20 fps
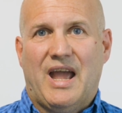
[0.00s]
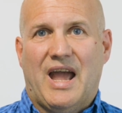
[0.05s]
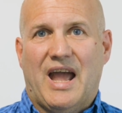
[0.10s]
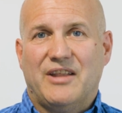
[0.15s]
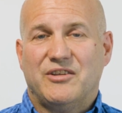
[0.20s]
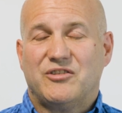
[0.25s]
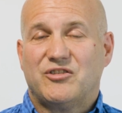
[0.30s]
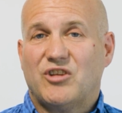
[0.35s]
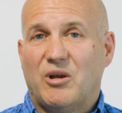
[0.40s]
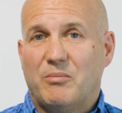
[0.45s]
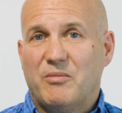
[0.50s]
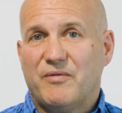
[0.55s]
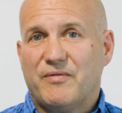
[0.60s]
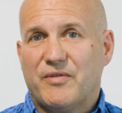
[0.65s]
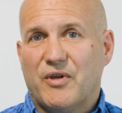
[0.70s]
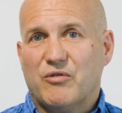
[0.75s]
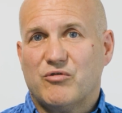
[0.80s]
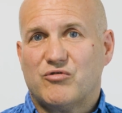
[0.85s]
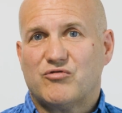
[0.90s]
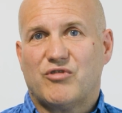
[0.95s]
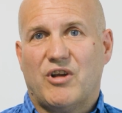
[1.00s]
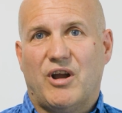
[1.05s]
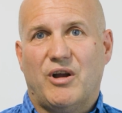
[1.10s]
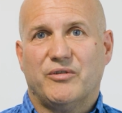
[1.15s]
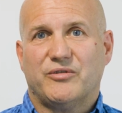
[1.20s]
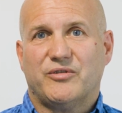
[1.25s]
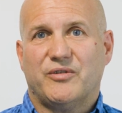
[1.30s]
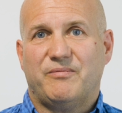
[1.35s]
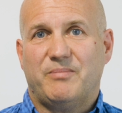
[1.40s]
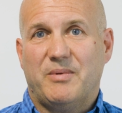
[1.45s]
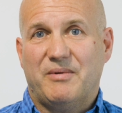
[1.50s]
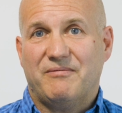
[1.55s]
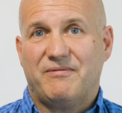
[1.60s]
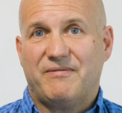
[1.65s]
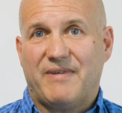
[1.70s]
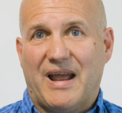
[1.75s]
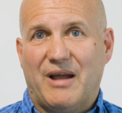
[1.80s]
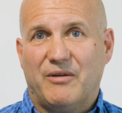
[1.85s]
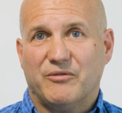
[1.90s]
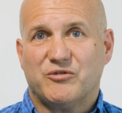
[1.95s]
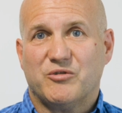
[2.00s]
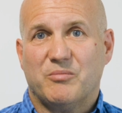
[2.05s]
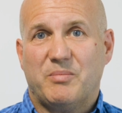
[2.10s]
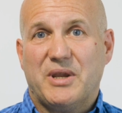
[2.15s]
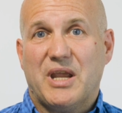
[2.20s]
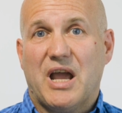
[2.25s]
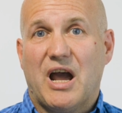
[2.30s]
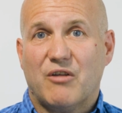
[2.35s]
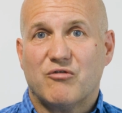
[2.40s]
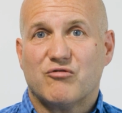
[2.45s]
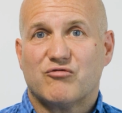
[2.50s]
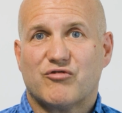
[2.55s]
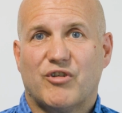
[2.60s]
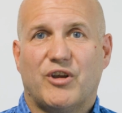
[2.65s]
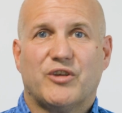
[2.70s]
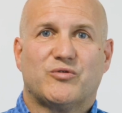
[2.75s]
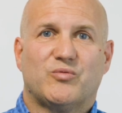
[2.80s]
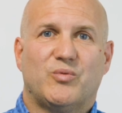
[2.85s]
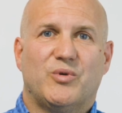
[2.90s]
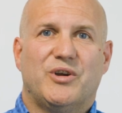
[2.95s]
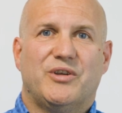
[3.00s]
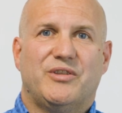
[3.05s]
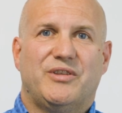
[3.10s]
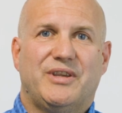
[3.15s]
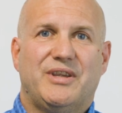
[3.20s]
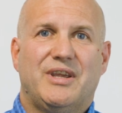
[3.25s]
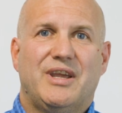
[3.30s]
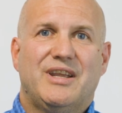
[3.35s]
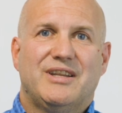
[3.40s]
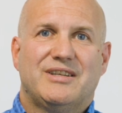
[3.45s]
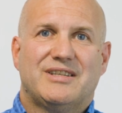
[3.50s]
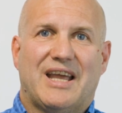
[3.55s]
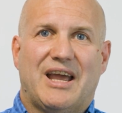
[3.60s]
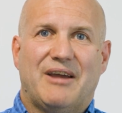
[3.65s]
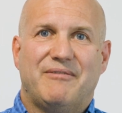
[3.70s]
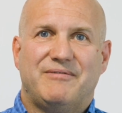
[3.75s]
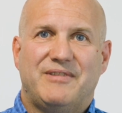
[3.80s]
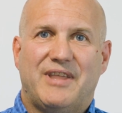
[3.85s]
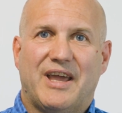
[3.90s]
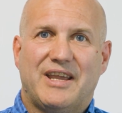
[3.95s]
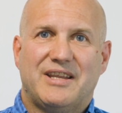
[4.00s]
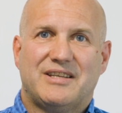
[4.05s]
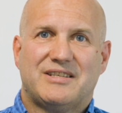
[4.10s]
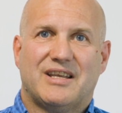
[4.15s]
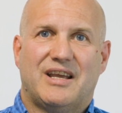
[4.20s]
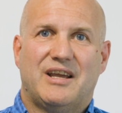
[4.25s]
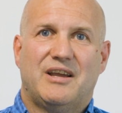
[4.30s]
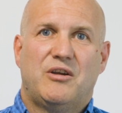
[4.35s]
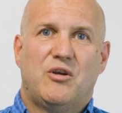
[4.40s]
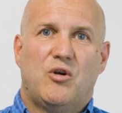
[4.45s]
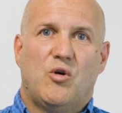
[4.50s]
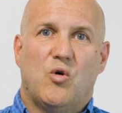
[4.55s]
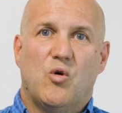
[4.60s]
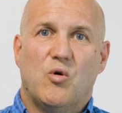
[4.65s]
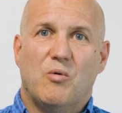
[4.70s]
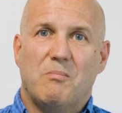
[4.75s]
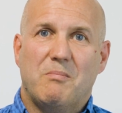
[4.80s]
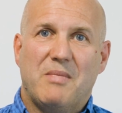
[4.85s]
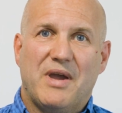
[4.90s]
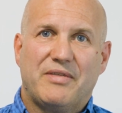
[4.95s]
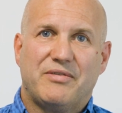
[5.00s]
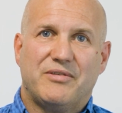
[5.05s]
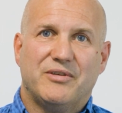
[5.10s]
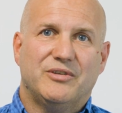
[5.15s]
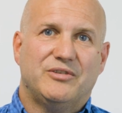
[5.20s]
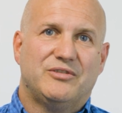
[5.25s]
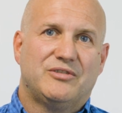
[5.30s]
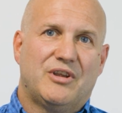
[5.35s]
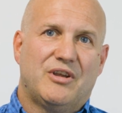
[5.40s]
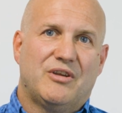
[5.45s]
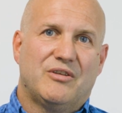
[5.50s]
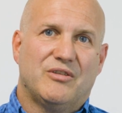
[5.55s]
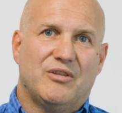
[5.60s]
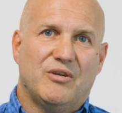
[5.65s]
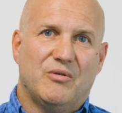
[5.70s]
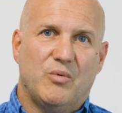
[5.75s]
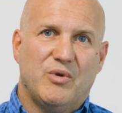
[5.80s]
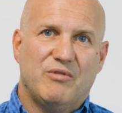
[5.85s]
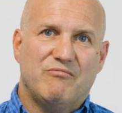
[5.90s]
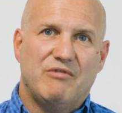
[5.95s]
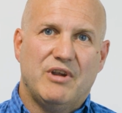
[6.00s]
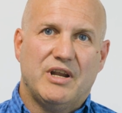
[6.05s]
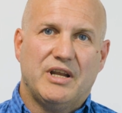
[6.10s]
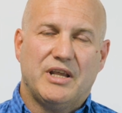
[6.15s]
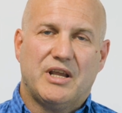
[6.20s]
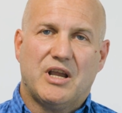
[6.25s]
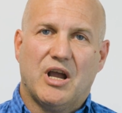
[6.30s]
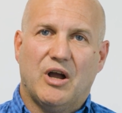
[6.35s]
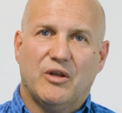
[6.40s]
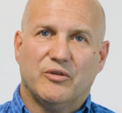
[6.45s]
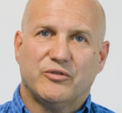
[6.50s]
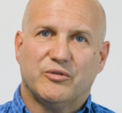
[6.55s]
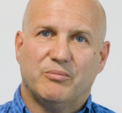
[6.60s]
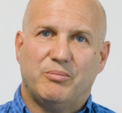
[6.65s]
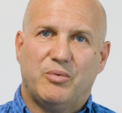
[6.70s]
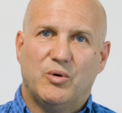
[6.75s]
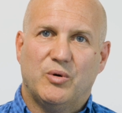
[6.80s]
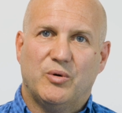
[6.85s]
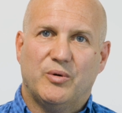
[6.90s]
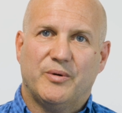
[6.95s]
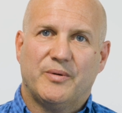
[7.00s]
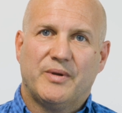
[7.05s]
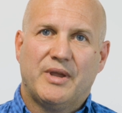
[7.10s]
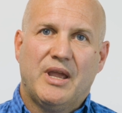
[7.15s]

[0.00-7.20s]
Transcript: And some of those trials have been found to be untrustworthy, to have data or methods that we really can't support.